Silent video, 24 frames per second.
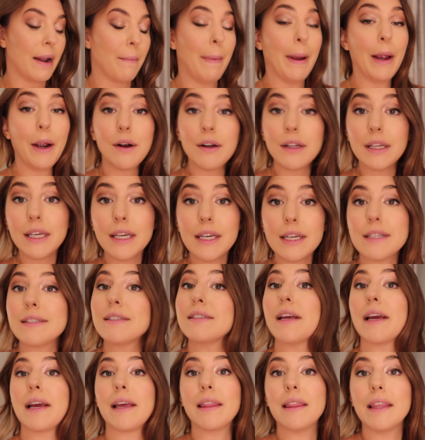apparently it's
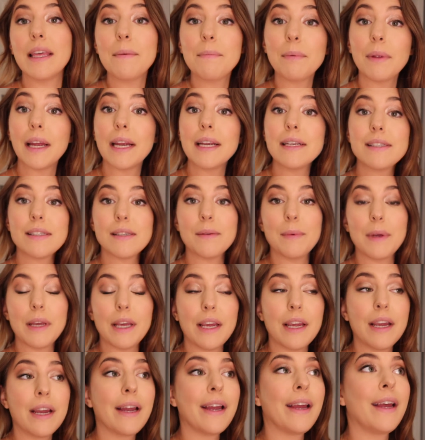like the place to
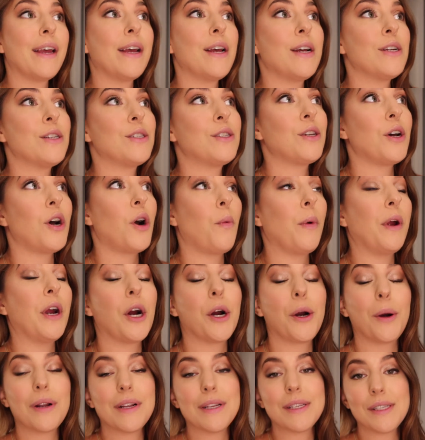be. So we are
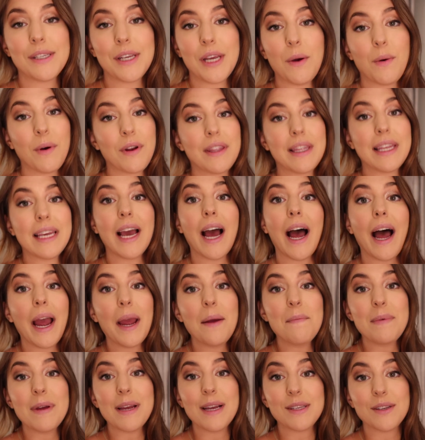going to see what the
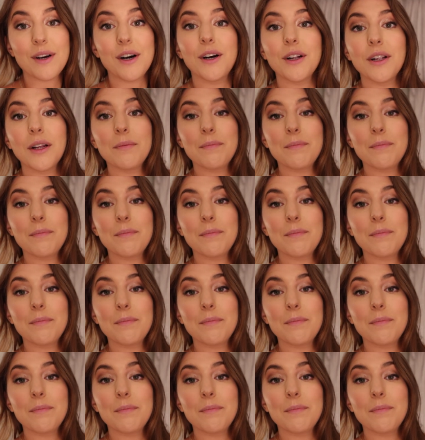hype is all